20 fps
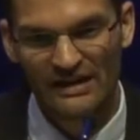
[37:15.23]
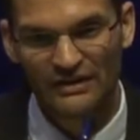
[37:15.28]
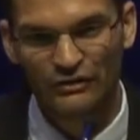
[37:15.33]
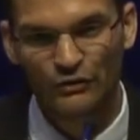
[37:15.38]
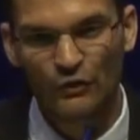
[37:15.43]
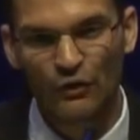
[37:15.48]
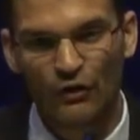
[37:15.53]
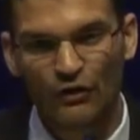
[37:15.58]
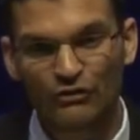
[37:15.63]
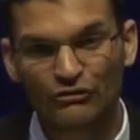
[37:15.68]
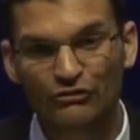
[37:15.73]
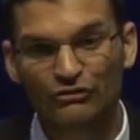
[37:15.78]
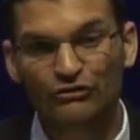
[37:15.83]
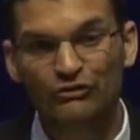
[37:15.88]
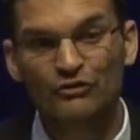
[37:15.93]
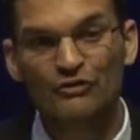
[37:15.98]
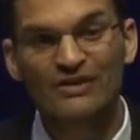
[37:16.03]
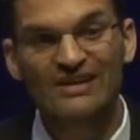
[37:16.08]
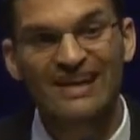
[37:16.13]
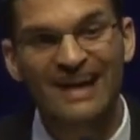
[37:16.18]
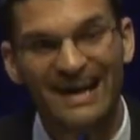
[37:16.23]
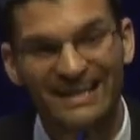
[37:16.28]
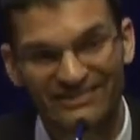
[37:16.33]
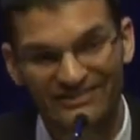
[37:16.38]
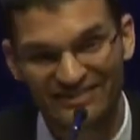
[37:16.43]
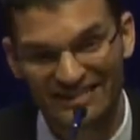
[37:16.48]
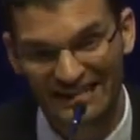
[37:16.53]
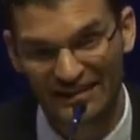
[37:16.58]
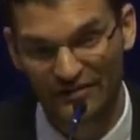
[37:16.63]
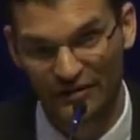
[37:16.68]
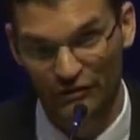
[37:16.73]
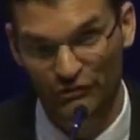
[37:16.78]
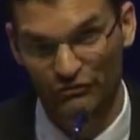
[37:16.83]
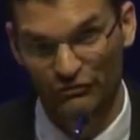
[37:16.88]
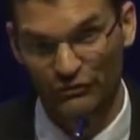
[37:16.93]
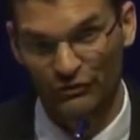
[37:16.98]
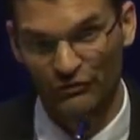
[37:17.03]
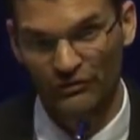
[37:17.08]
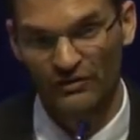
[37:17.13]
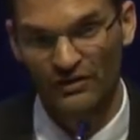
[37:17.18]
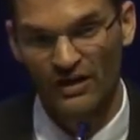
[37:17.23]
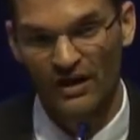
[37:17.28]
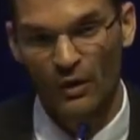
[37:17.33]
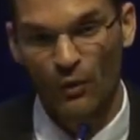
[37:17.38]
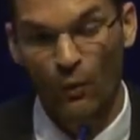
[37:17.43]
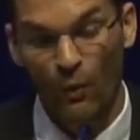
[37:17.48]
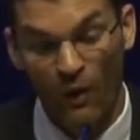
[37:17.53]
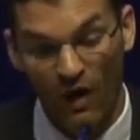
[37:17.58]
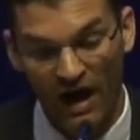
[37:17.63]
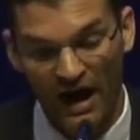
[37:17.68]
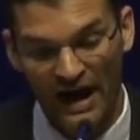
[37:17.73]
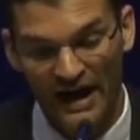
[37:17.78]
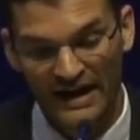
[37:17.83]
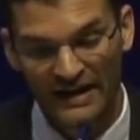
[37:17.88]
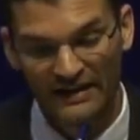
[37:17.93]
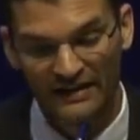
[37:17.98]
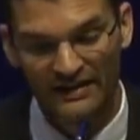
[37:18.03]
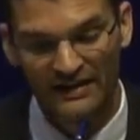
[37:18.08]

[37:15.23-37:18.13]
to urge her to not seek the truth. Why?